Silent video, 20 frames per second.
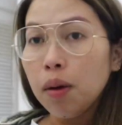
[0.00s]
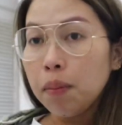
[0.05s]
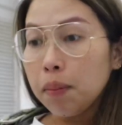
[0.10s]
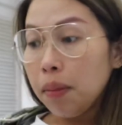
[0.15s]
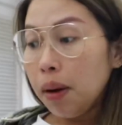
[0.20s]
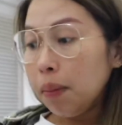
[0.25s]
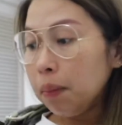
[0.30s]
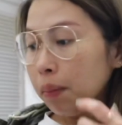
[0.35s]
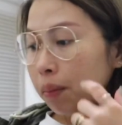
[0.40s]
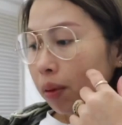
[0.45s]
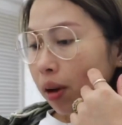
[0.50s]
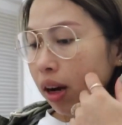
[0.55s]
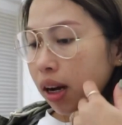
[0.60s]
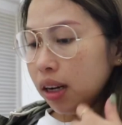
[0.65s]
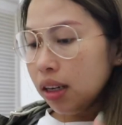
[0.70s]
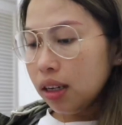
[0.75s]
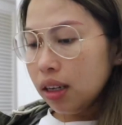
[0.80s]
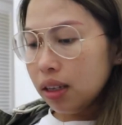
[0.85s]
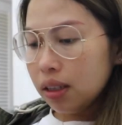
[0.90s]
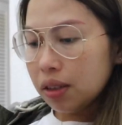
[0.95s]
Mom
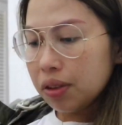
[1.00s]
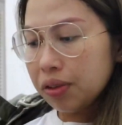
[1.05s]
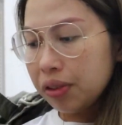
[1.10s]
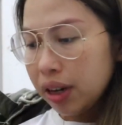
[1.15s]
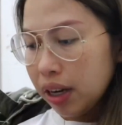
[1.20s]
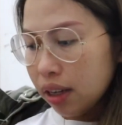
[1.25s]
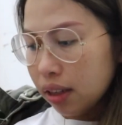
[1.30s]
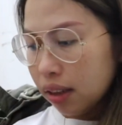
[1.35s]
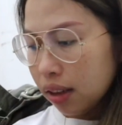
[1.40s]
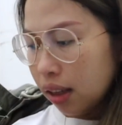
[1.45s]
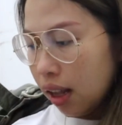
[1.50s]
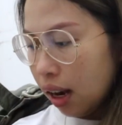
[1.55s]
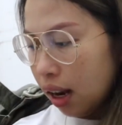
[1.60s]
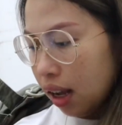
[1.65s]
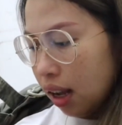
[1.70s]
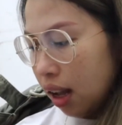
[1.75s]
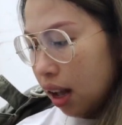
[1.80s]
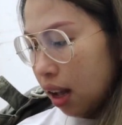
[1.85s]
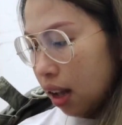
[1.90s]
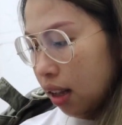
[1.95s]
brain is real
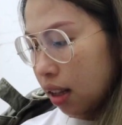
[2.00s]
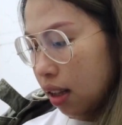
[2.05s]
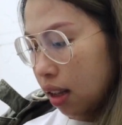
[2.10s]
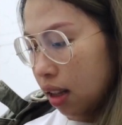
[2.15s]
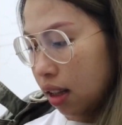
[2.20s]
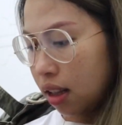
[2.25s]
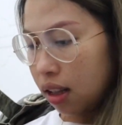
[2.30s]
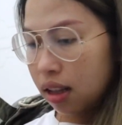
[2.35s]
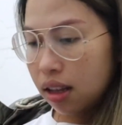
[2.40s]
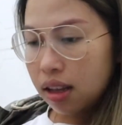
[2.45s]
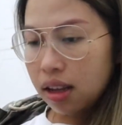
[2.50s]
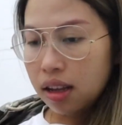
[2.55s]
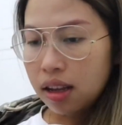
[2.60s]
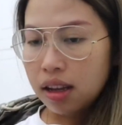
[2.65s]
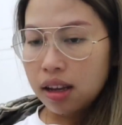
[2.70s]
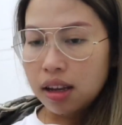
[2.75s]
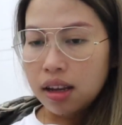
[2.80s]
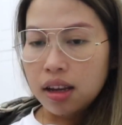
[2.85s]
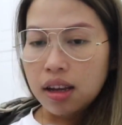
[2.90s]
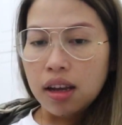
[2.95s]
talaga.
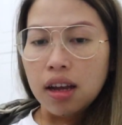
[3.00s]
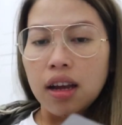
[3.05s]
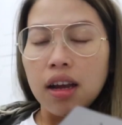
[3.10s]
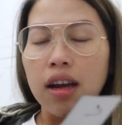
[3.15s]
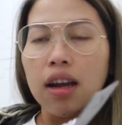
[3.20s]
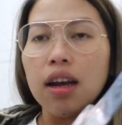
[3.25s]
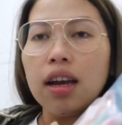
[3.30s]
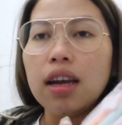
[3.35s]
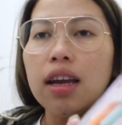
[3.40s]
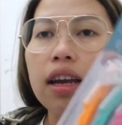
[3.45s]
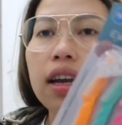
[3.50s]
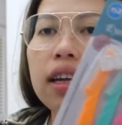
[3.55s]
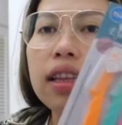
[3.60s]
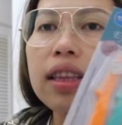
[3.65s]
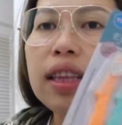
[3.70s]
Ayan.